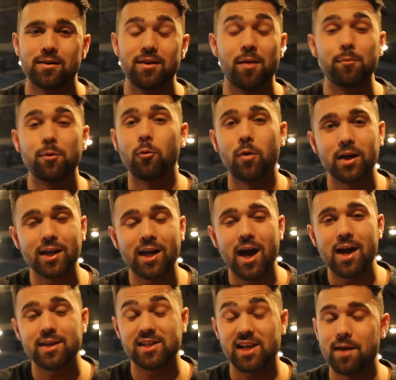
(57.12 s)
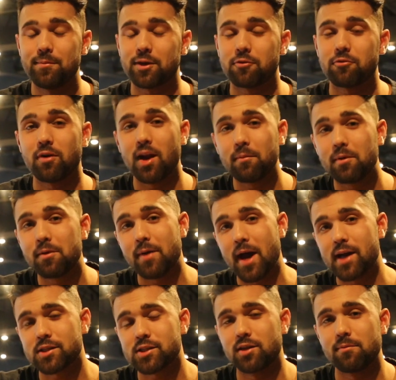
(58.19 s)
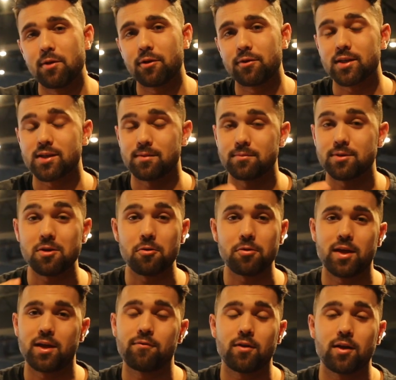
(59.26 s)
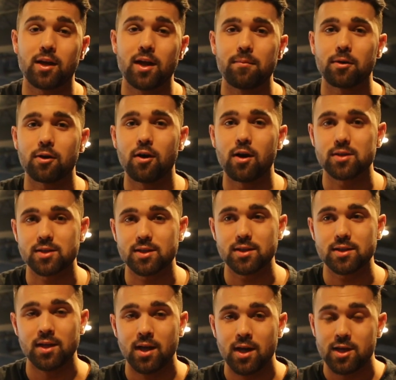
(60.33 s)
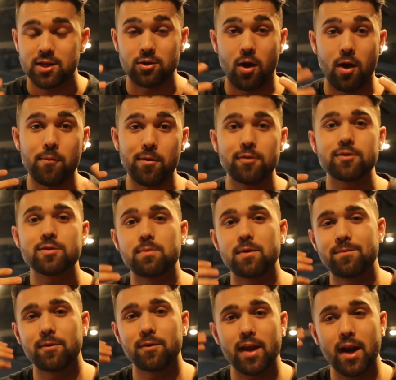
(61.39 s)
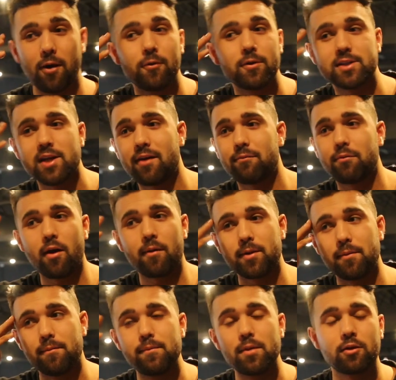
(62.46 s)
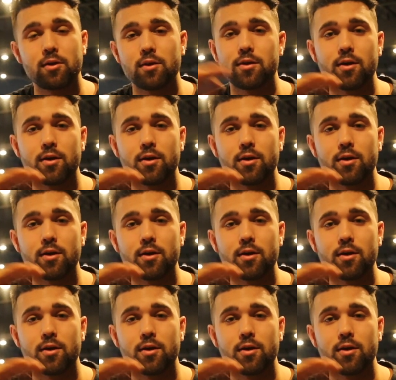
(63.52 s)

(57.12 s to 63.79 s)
Number 1, guys, I'm incredibly passionate about this. I'm so thankful I came across this. So I'm one of those people that I always have probably a million